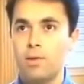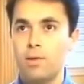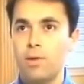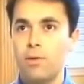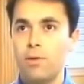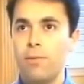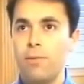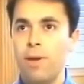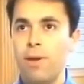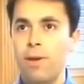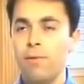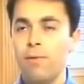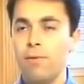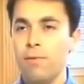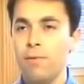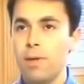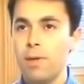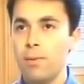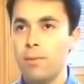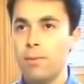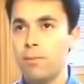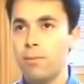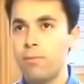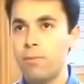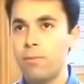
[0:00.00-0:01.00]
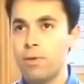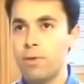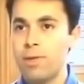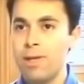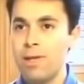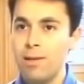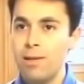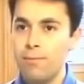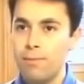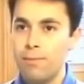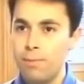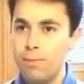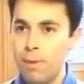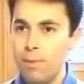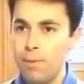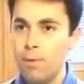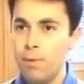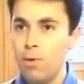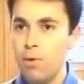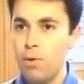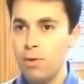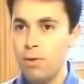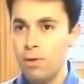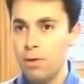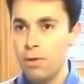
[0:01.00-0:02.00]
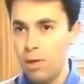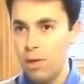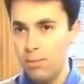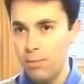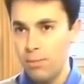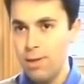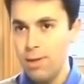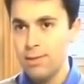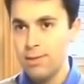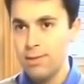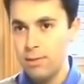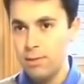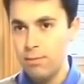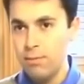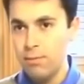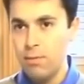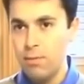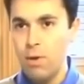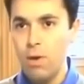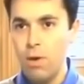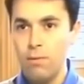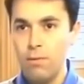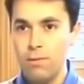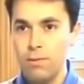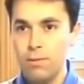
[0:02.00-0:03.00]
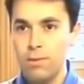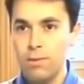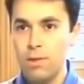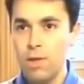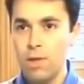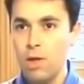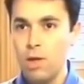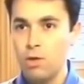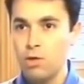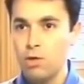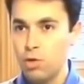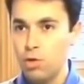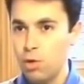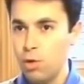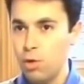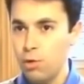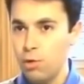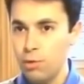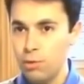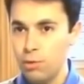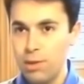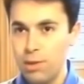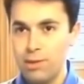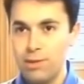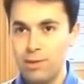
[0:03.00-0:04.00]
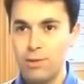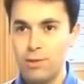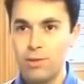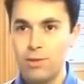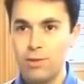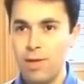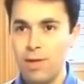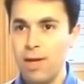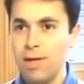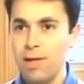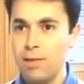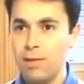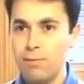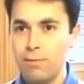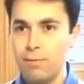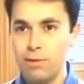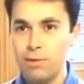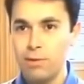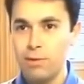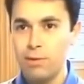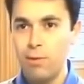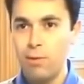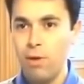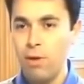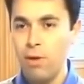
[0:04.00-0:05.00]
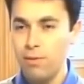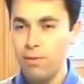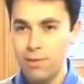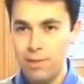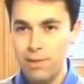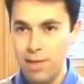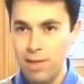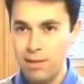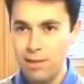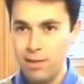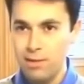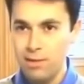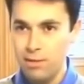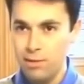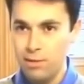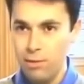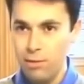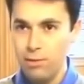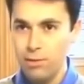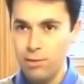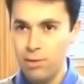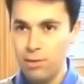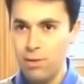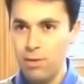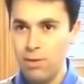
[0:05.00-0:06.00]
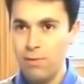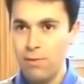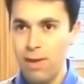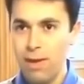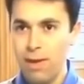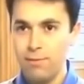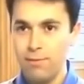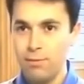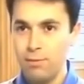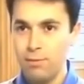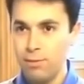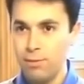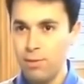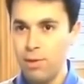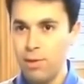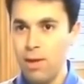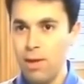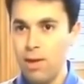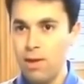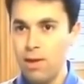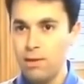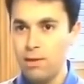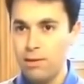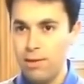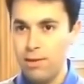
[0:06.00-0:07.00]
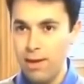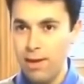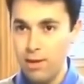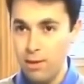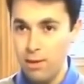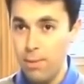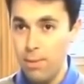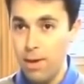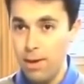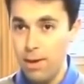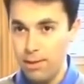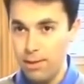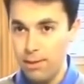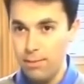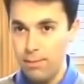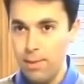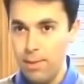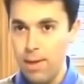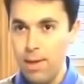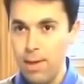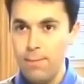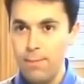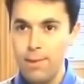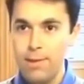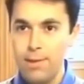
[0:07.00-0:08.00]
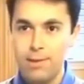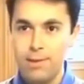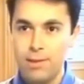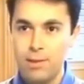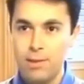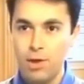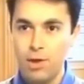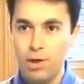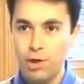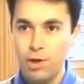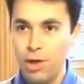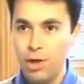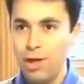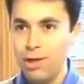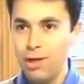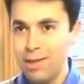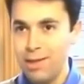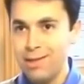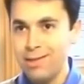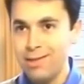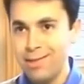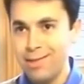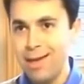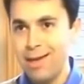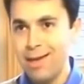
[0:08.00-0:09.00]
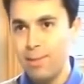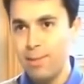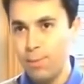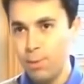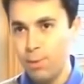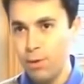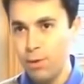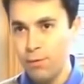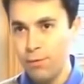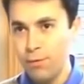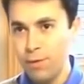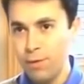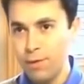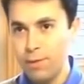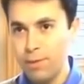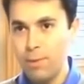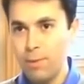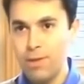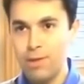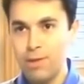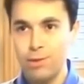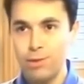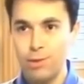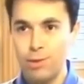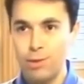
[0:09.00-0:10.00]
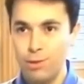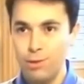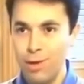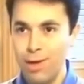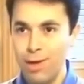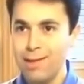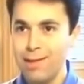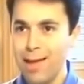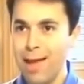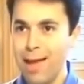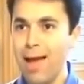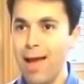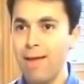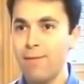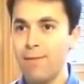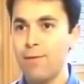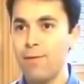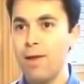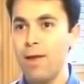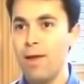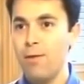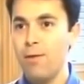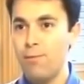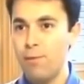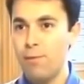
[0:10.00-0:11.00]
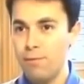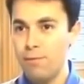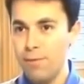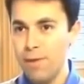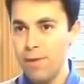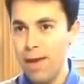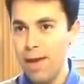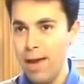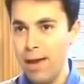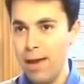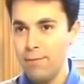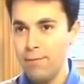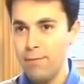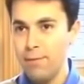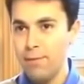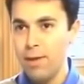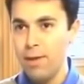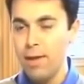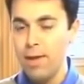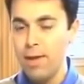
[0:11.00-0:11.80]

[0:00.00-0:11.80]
So whenever we were dealing with people who are non-Muslim, we were always told, and the society always had this notion that we have to look down upon them because they are not exactly perfect, because they do not have what we have.